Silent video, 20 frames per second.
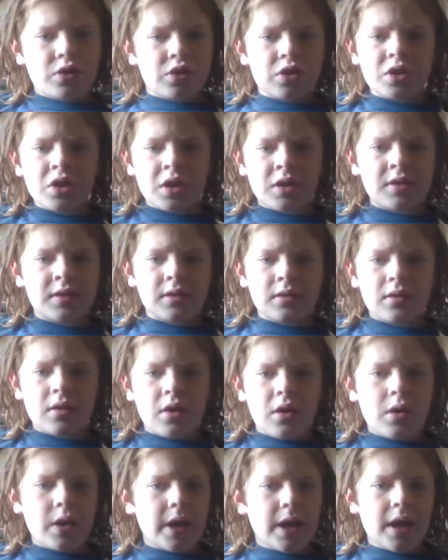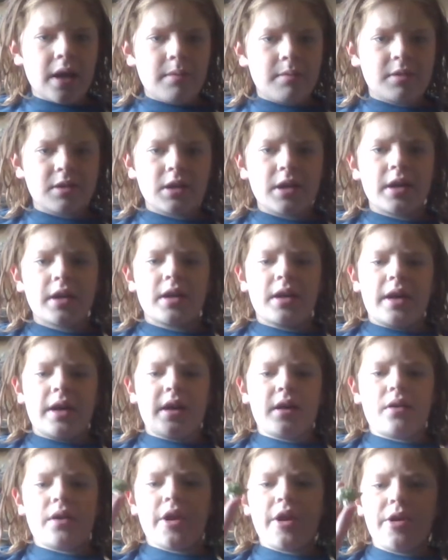just go on Amazon.
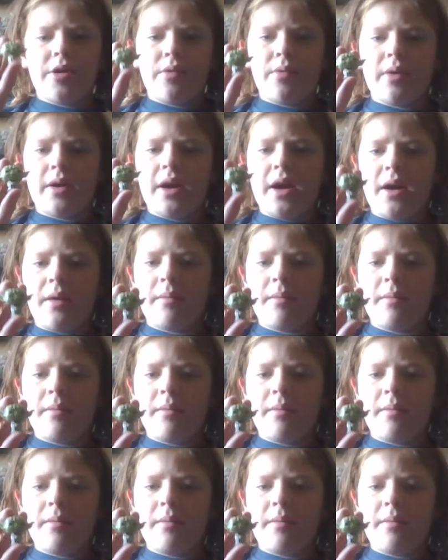I don't know.